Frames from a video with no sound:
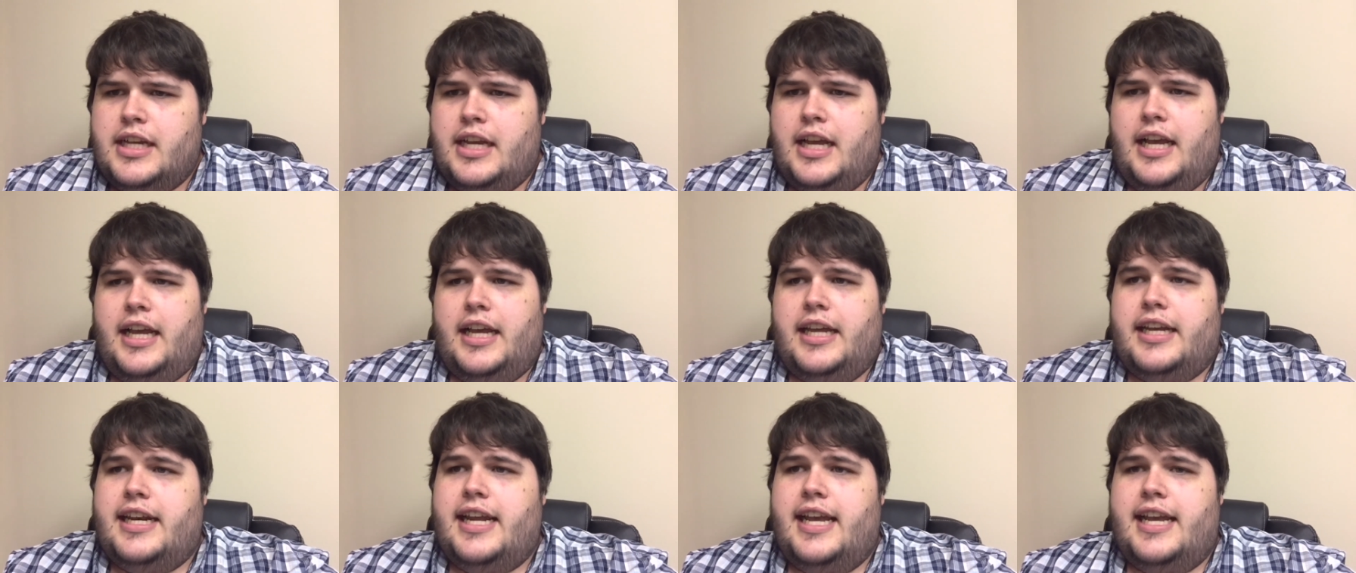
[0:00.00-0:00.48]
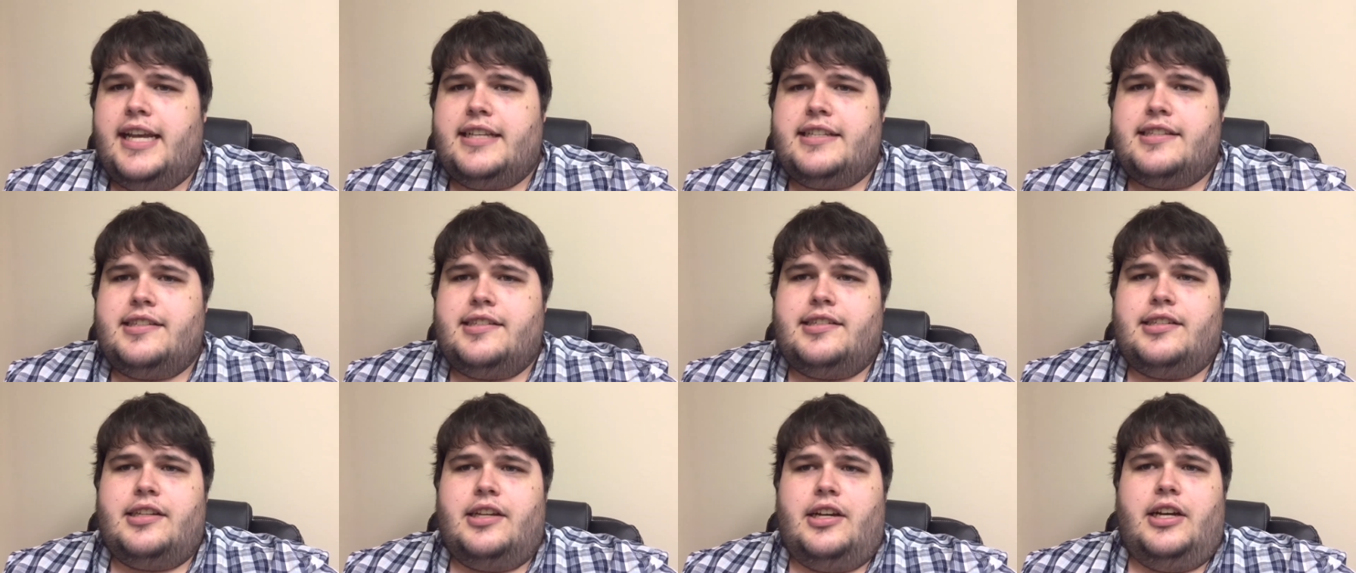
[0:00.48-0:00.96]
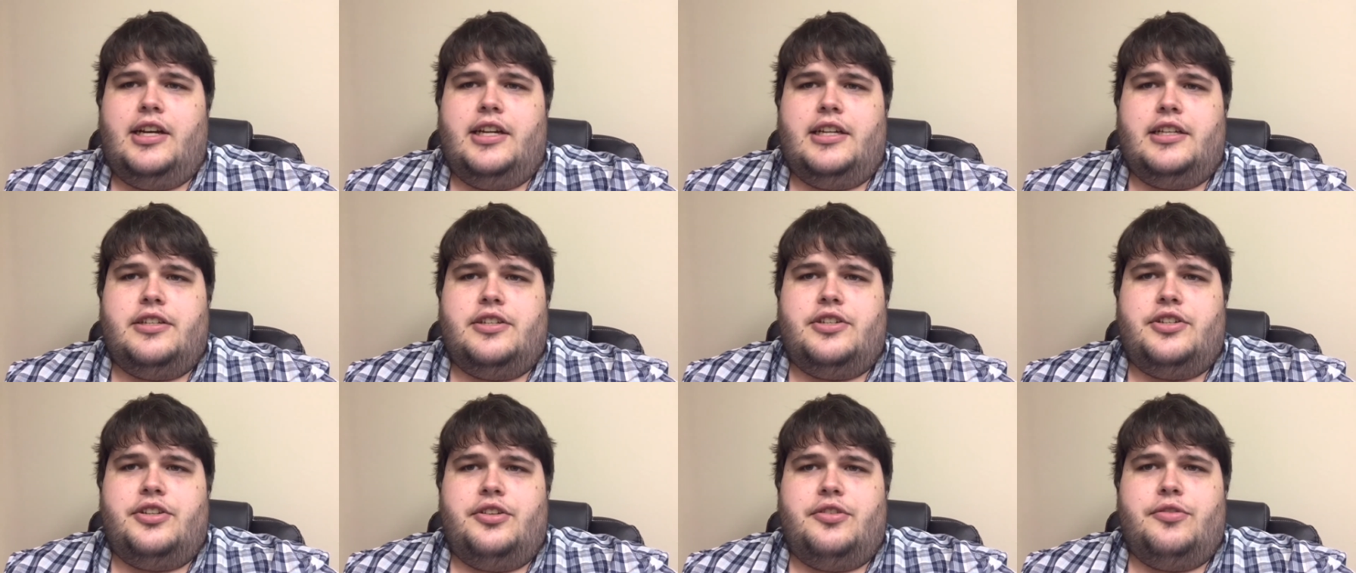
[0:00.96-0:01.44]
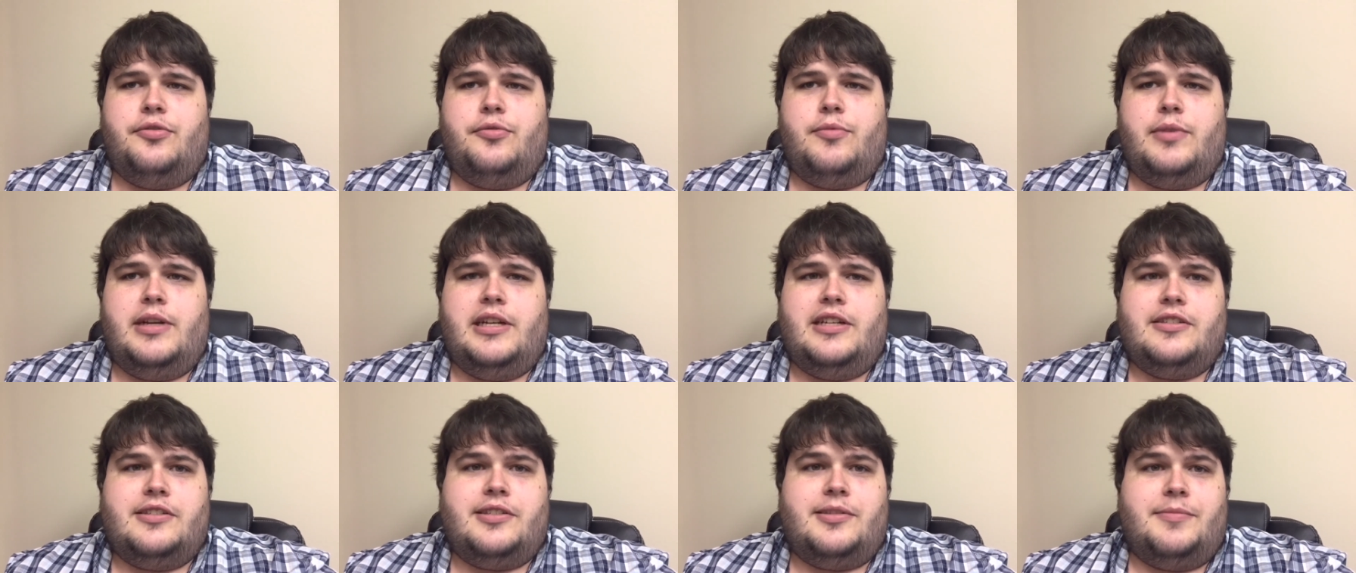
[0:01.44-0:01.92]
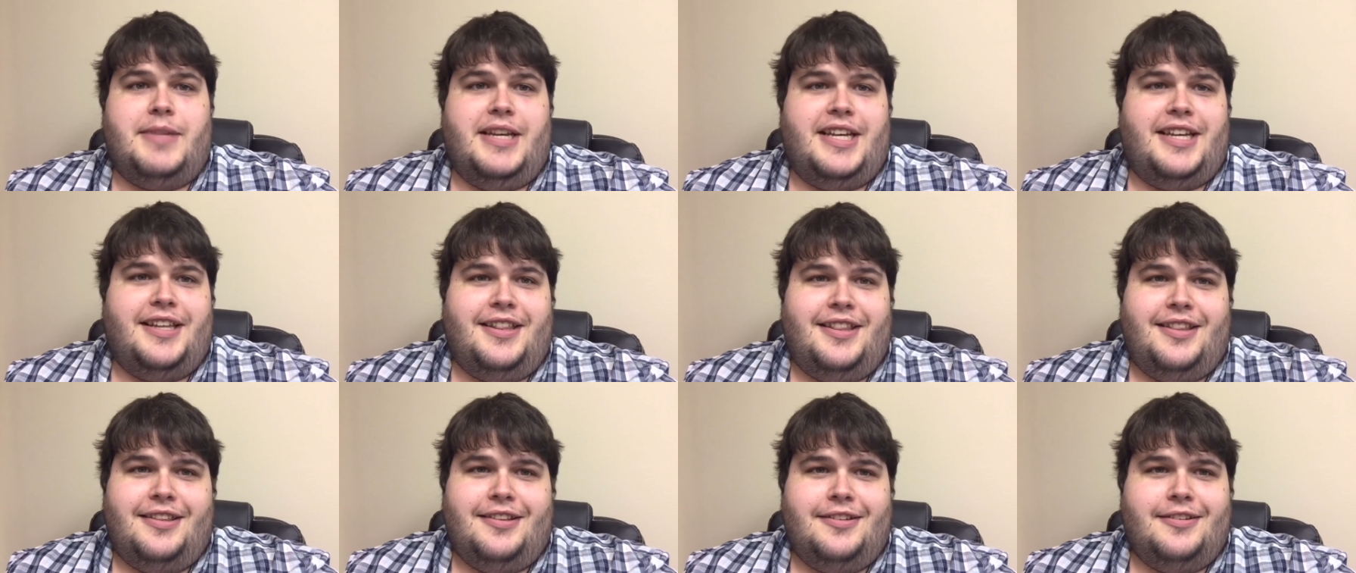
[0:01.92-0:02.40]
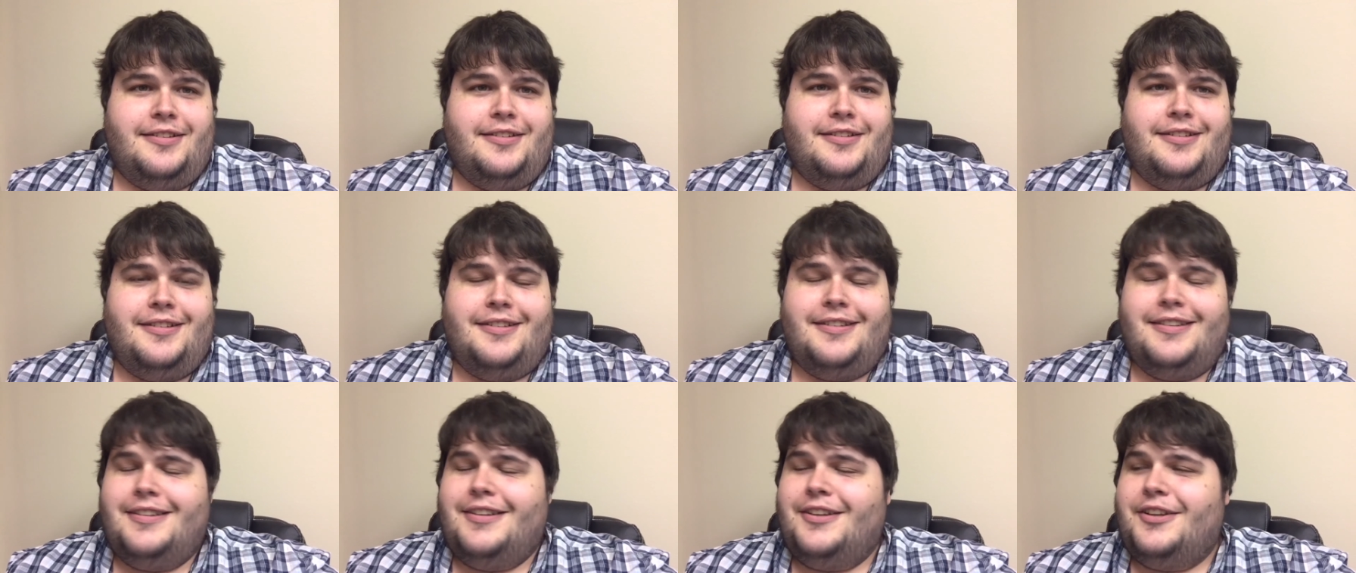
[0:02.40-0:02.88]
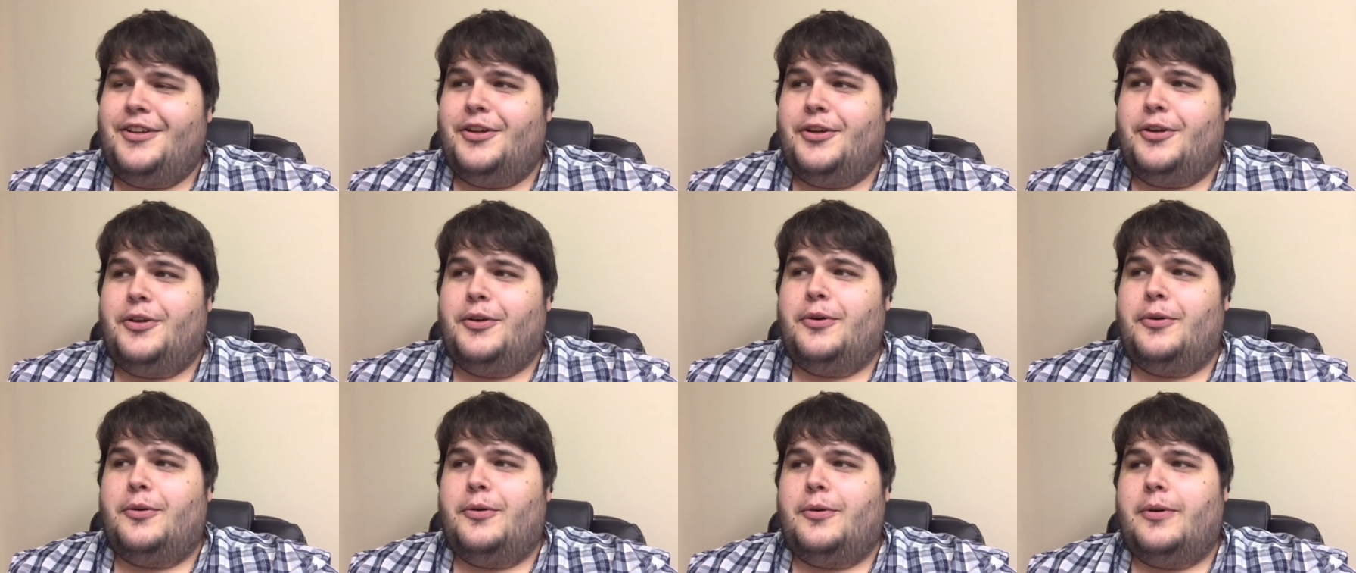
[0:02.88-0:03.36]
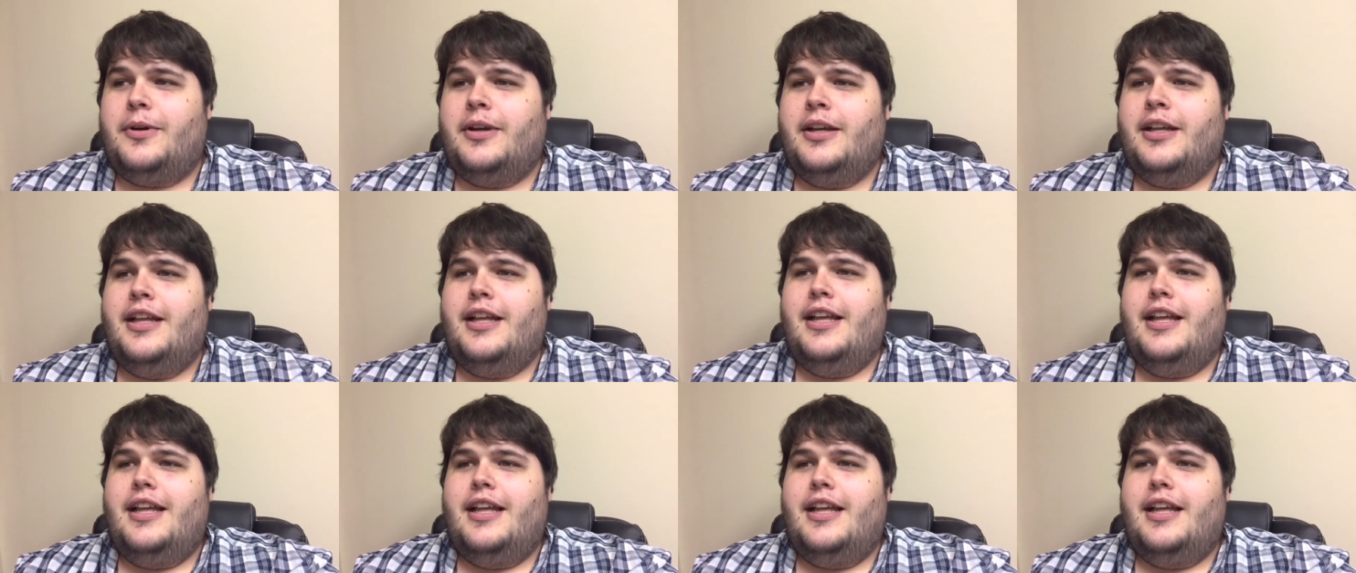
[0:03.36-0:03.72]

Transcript: Next, on to Will Smith, who